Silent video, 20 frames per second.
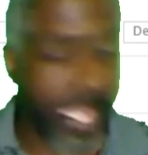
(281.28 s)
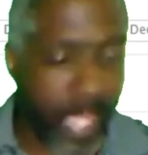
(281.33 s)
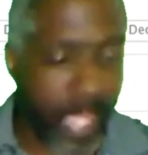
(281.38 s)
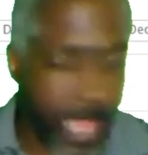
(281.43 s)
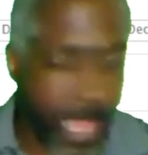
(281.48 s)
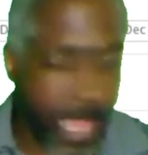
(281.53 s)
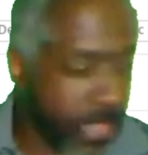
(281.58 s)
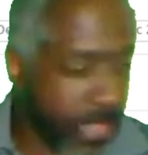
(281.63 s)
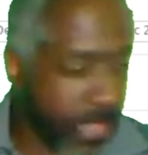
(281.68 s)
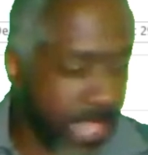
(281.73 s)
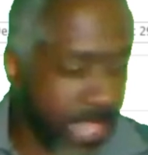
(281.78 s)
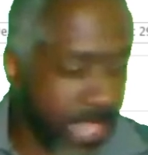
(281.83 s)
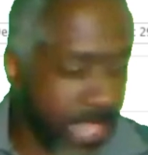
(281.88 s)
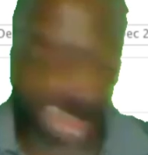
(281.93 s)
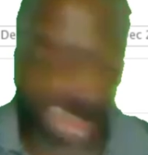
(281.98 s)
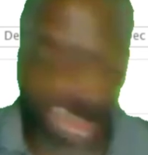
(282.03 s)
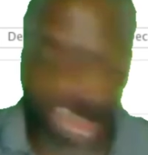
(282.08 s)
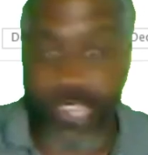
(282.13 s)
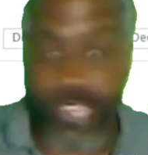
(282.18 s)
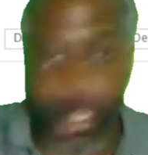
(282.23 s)
of
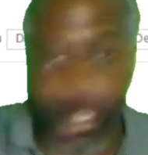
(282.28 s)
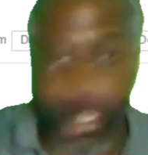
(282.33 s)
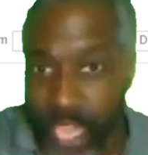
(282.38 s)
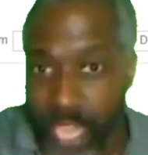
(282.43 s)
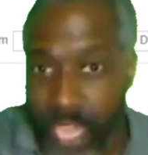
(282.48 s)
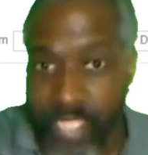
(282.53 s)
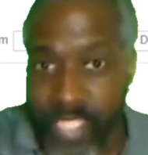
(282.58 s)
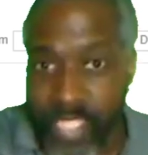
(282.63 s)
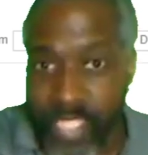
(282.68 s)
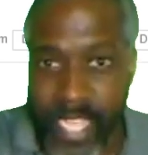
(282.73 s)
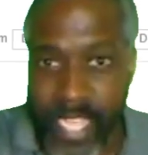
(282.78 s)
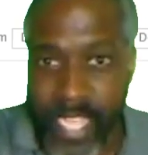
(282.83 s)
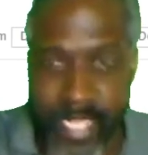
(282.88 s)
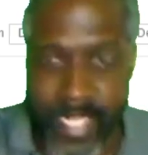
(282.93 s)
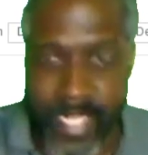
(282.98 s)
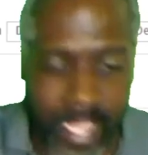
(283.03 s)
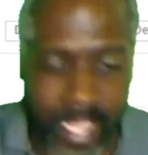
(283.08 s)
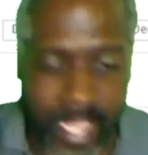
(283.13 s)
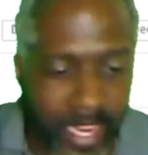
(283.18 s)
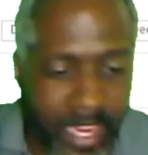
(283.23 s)

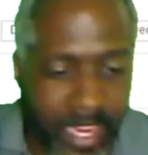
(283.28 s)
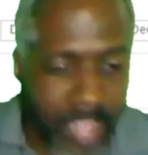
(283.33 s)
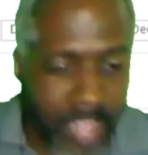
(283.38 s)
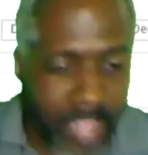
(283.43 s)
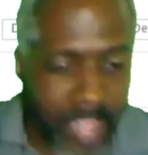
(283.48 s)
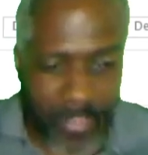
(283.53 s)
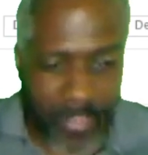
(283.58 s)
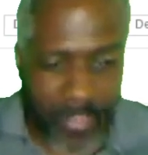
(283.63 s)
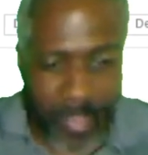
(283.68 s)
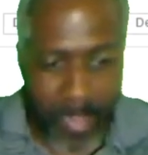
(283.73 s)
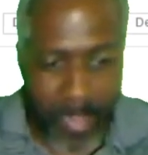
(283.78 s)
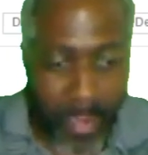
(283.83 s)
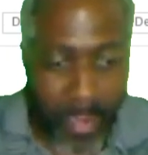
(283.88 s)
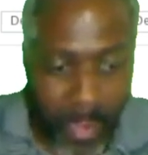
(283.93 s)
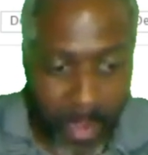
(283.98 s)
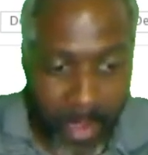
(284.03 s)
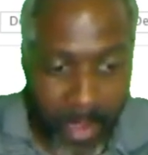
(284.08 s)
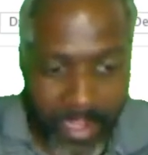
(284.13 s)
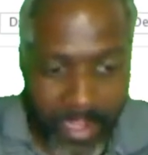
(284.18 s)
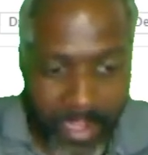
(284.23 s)
2018, the bear
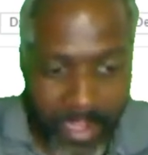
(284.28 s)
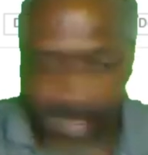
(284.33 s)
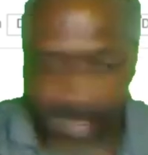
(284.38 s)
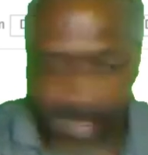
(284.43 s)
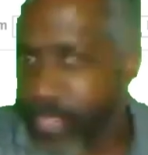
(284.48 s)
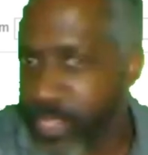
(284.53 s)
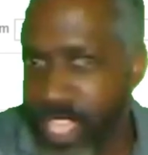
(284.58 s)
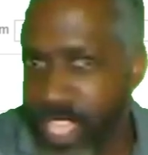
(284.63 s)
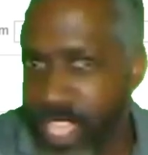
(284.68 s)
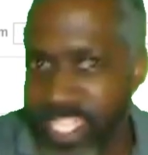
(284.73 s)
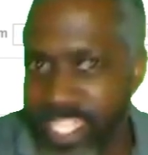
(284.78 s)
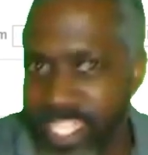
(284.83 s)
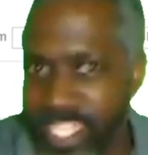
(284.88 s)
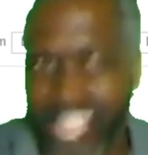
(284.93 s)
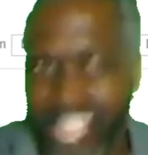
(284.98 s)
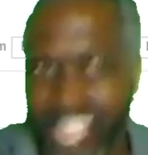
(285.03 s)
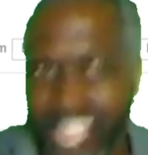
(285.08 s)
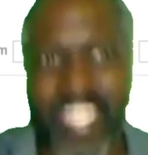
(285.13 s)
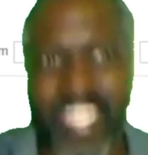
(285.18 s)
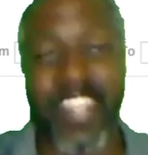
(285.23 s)
market of
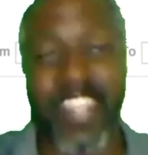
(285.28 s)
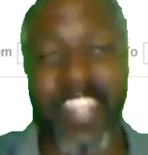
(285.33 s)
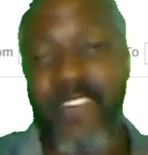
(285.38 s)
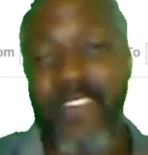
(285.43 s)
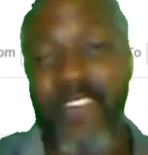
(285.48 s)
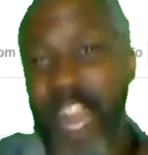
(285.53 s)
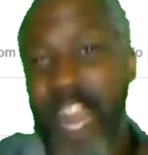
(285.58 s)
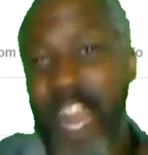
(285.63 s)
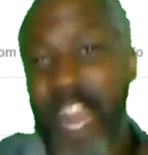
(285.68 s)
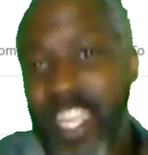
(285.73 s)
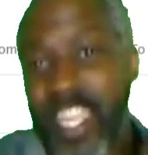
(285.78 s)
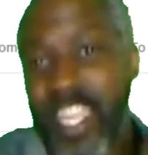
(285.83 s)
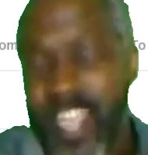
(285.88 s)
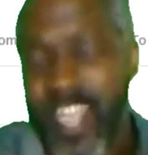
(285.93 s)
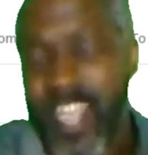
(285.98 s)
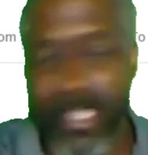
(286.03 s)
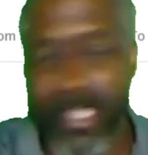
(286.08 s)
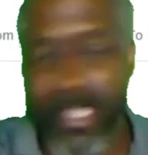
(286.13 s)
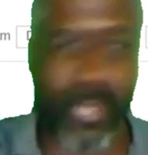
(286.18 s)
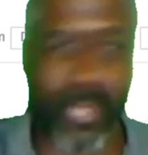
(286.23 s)
2018 finally
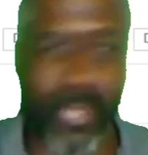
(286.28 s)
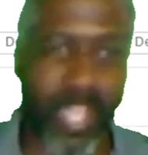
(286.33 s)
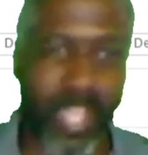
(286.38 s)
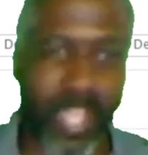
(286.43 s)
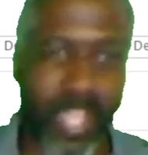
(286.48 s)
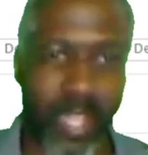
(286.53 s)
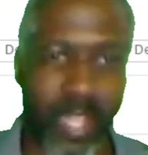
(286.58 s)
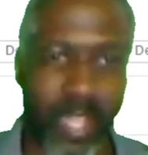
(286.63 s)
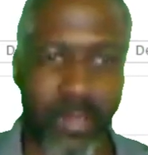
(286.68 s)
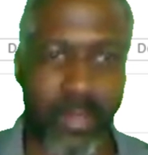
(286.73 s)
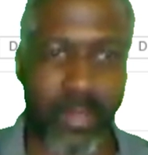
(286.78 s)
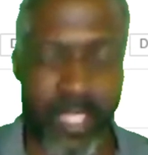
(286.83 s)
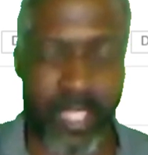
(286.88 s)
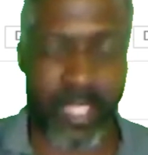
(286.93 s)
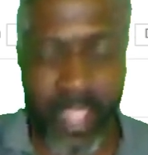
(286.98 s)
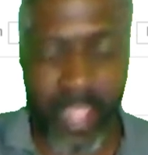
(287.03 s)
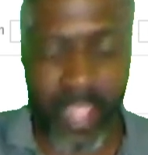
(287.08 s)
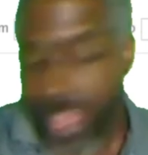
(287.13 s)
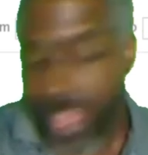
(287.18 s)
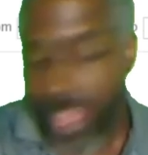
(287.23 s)
coming to a close.
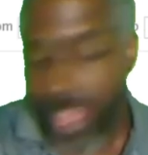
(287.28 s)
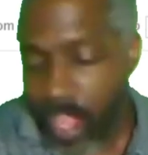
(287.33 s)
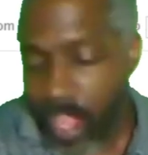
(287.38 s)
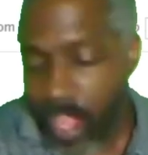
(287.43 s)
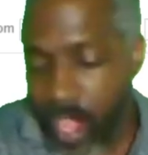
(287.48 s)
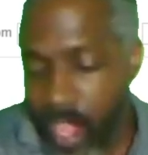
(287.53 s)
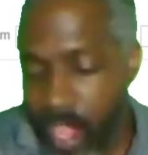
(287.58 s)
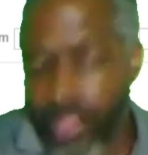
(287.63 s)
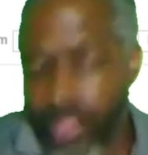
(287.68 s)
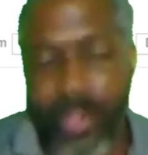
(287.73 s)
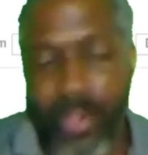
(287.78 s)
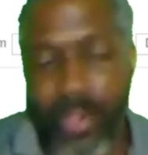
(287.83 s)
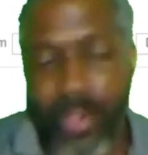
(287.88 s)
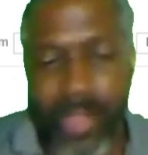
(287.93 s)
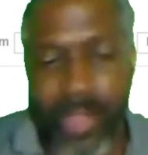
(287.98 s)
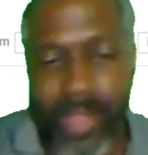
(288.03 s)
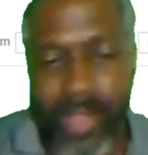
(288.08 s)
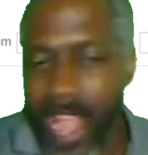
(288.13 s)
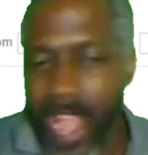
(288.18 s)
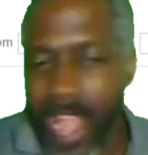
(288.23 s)
Although
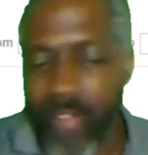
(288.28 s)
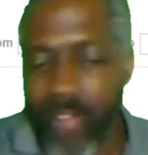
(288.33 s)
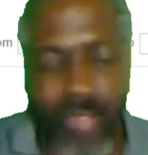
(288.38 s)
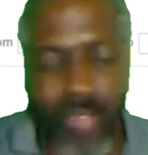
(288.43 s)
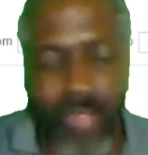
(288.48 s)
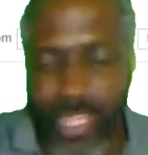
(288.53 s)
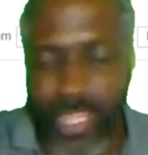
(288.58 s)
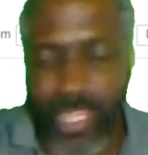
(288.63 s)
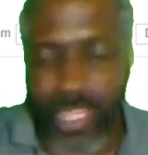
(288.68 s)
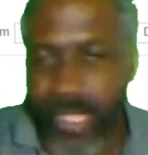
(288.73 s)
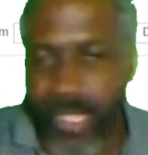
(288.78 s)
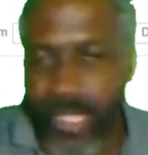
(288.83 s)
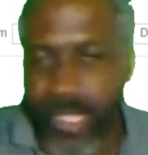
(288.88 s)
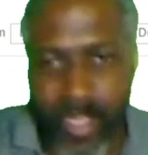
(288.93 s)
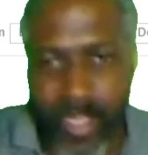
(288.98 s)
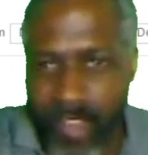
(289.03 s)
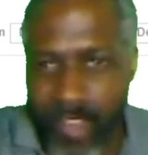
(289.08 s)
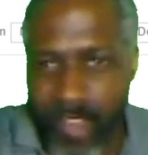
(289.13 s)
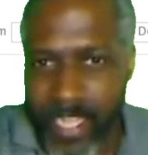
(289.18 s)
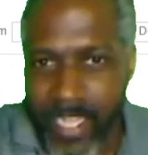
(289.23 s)
I really don't see
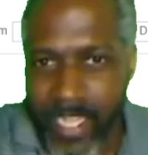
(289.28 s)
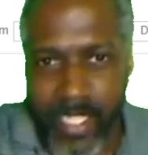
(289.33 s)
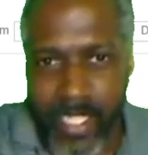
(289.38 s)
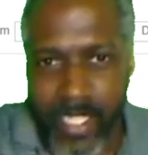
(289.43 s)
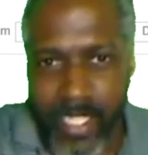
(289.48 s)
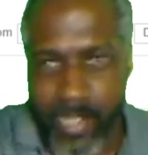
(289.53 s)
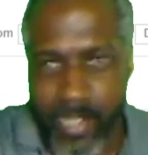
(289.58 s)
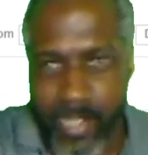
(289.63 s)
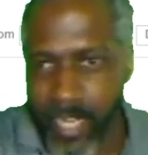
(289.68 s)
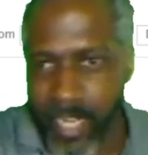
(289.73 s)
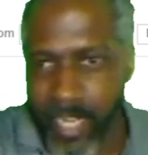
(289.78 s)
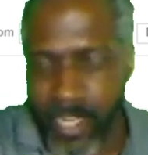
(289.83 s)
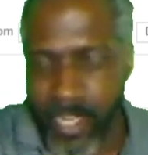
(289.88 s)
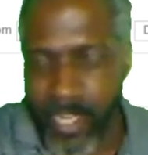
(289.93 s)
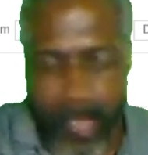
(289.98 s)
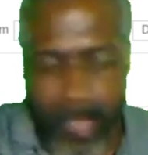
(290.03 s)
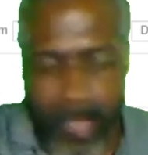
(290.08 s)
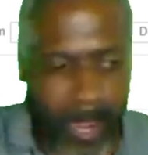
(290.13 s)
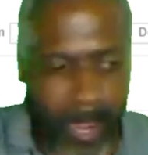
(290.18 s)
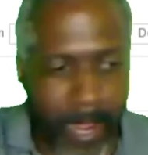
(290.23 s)
why everybody's so upset about the
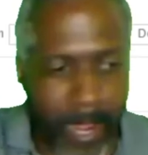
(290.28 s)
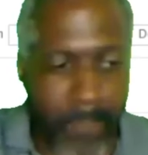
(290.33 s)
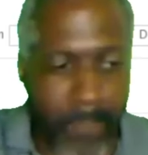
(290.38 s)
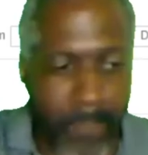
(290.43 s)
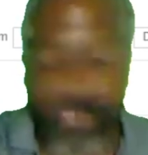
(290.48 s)
bear.